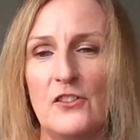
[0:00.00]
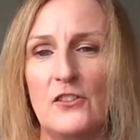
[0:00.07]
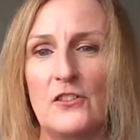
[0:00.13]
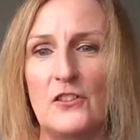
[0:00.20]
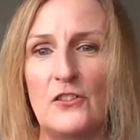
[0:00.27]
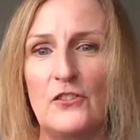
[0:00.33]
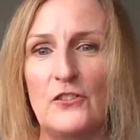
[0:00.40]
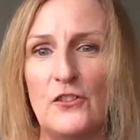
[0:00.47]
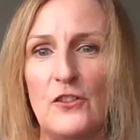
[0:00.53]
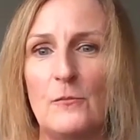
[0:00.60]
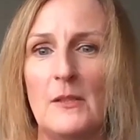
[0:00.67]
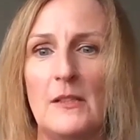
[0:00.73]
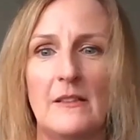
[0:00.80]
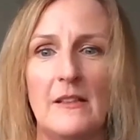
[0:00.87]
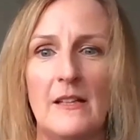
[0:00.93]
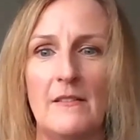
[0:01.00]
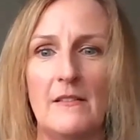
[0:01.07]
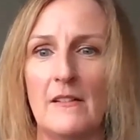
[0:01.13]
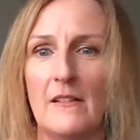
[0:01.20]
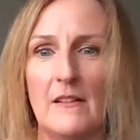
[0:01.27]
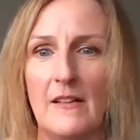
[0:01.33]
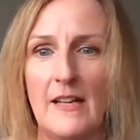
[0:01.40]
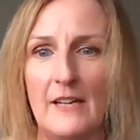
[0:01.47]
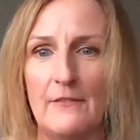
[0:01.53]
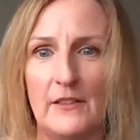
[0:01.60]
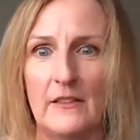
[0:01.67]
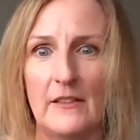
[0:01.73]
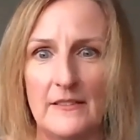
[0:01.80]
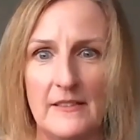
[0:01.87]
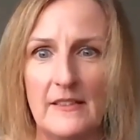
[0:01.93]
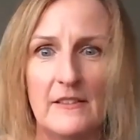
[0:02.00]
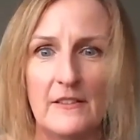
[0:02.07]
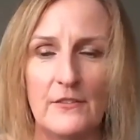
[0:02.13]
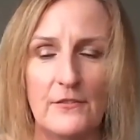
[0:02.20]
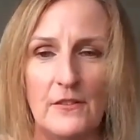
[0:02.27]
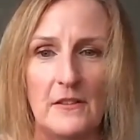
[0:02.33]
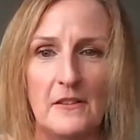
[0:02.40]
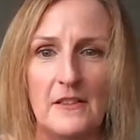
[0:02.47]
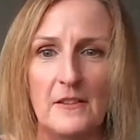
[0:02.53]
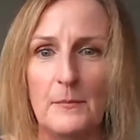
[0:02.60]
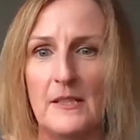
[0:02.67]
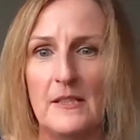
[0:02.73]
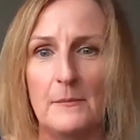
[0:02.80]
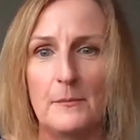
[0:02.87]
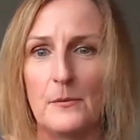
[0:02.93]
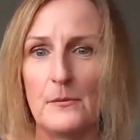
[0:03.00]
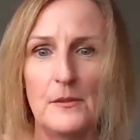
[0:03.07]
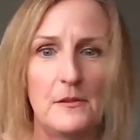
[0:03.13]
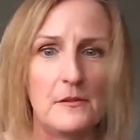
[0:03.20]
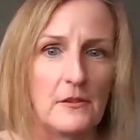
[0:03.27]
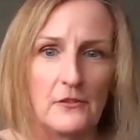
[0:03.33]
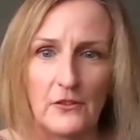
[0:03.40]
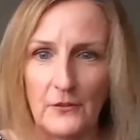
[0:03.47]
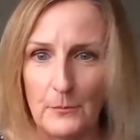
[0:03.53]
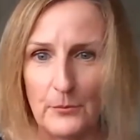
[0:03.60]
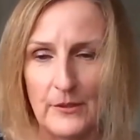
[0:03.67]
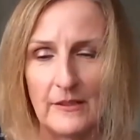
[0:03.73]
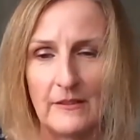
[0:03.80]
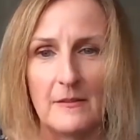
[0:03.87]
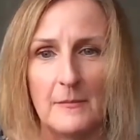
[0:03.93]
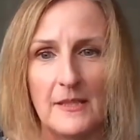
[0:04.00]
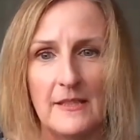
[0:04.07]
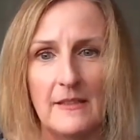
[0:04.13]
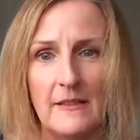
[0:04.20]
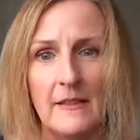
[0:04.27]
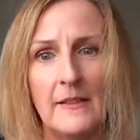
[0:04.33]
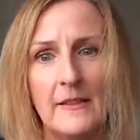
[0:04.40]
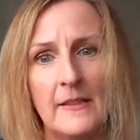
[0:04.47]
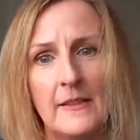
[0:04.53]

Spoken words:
just assuming then that having identified people, you can just bring them in